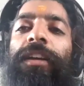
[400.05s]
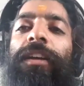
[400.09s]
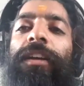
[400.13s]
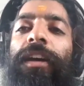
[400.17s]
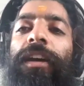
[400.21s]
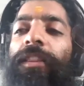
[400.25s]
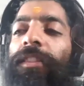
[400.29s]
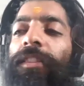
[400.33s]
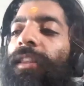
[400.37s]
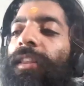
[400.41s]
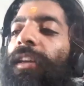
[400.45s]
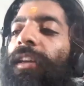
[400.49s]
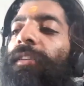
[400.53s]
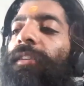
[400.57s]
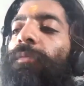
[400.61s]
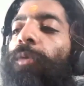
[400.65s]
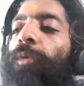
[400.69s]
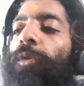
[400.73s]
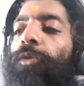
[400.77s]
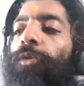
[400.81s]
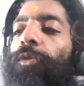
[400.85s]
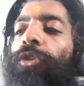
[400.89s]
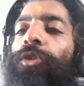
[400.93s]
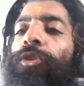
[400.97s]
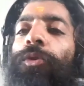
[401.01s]
And then what
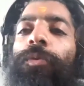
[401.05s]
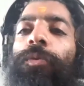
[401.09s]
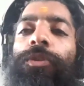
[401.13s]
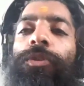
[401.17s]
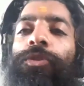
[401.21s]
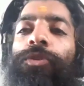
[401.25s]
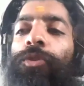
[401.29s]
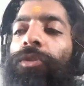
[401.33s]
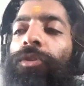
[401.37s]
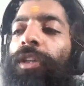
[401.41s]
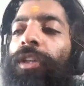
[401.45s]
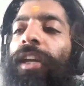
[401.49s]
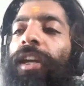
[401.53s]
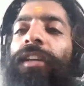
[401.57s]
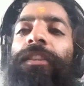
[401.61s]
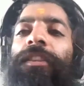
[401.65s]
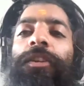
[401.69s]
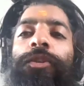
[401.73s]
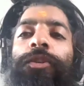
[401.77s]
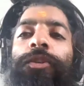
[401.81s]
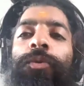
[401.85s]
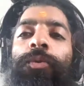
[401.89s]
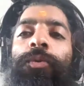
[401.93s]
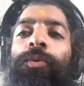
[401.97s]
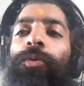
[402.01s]
you do is you take the
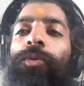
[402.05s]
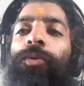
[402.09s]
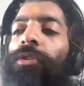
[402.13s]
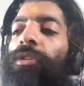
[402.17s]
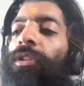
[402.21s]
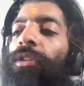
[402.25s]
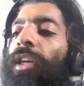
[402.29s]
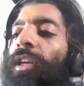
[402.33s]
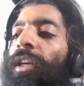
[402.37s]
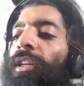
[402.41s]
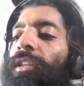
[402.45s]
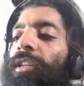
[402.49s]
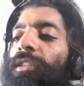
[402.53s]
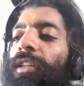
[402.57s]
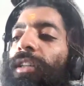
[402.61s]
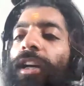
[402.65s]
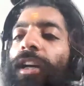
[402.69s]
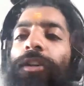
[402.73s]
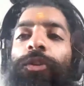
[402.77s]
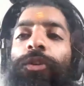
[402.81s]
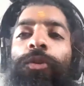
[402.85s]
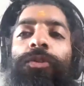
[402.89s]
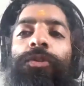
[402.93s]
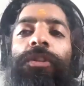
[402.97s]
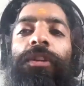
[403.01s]
tools, start
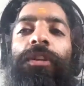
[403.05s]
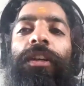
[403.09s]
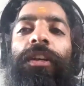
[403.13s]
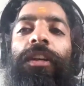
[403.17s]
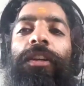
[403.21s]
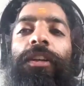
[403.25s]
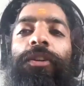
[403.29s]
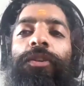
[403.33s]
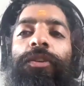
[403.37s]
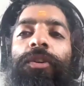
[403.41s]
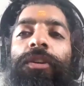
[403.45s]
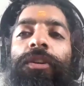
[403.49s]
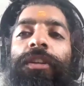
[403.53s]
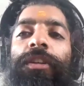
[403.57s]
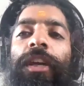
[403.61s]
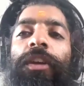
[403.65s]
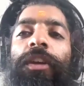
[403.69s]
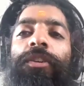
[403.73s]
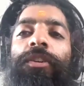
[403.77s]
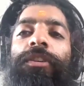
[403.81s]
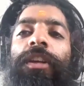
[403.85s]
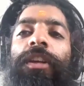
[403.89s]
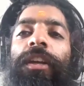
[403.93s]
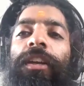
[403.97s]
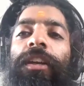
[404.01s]
using it into your
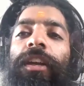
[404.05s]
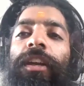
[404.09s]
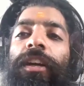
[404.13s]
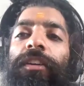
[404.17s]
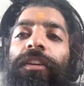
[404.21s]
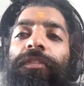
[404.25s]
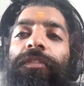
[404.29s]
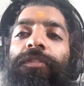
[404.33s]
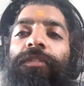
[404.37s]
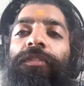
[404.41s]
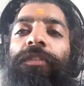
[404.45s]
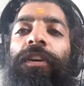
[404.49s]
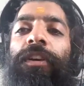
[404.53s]
day-to-day life.